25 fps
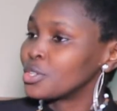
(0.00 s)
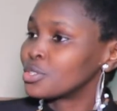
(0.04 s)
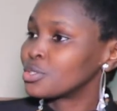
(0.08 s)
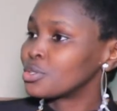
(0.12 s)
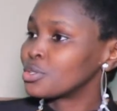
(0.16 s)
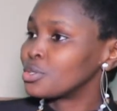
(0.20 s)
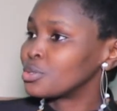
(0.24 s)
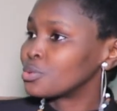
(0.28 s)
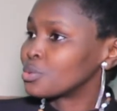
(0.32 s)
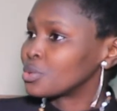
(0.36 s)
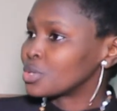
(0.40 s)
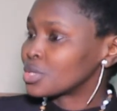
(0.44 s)

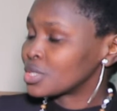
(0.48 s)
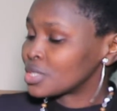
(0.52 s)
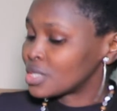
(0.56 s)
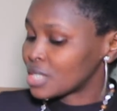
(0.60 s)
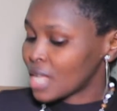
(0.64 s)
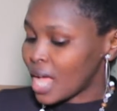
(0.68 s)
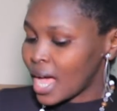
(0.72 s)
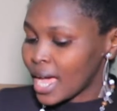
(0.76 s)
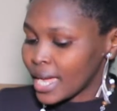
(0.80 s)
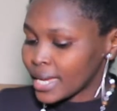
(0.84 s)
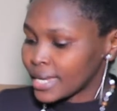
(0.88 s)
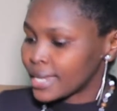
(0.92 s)
So it
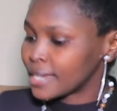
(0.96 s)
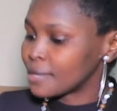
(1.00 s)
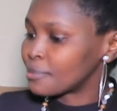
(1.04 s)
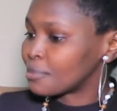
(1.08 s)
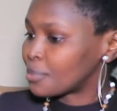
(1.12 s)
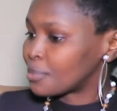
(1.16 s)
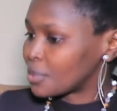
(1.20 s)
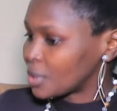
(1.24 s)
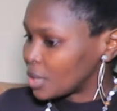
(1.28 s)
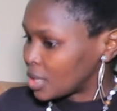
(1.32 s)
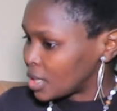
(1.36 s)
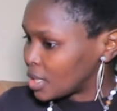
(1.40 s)
was
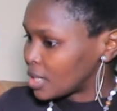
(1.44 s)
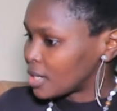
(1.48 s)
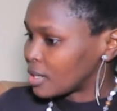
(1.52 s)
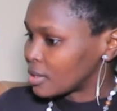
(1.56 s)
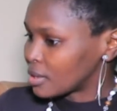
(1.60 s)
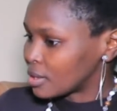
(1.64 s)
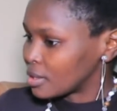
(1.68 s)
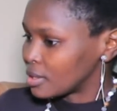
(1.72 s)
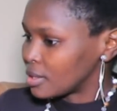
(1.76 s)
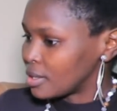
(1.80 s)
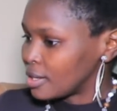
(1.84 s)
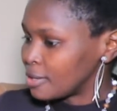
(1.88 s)
INEC bringing
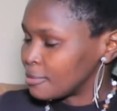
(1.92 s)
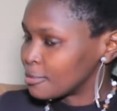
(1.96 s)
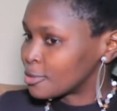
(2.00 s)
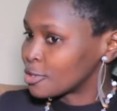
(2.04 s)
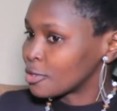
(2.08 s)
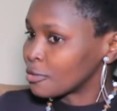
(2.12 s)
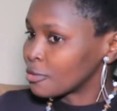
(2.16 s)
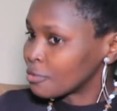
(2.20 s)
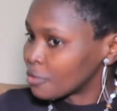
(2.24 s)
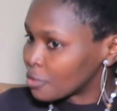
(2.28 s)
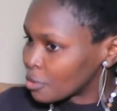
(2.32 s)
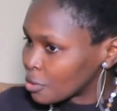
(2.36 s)
out the
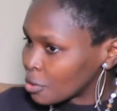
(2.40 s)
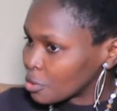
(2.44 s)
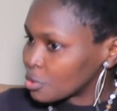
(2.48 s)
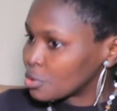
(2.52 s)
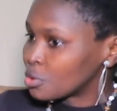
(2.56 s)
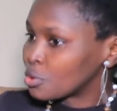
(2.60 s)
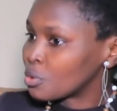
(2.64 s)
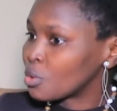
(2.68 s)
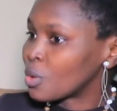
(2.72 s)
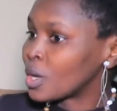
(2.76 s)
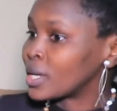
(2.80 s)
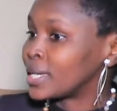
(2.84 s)
names of
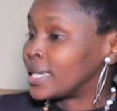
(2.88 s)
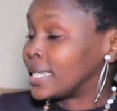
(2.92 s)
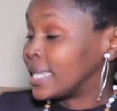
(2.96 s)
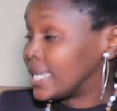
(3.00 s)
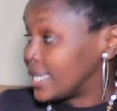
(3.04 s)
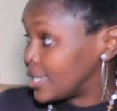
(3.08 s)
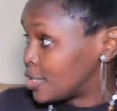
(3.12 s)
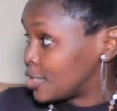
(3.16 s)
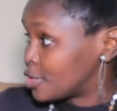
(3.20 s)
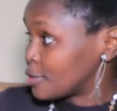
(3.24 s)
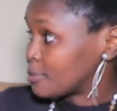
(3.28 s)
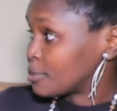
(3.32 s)
those who are
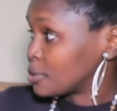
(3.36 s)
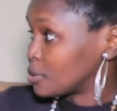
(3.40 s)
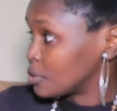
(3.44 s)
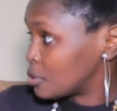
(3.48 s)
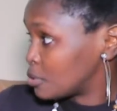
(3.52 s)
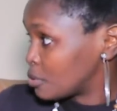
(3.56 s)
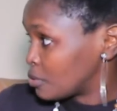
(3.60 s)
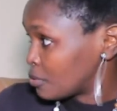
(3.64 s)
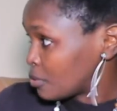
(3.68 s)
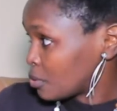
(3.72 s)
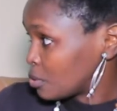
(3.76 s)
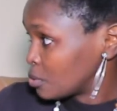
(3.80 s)
eligible
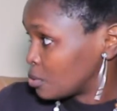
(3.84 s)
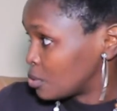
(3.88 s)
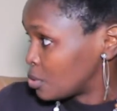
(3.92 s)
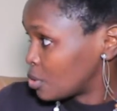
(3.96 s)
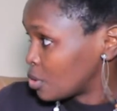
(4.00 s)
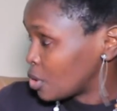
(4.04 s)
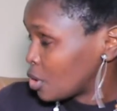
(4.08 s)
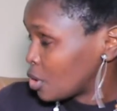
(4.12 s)
to vote.